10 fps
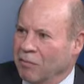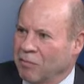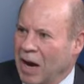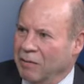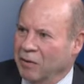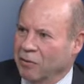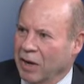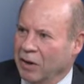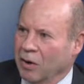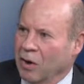5 years
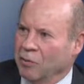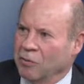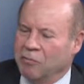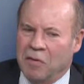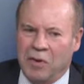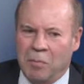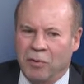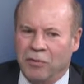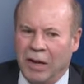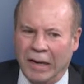later it goes to
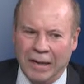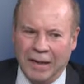50%.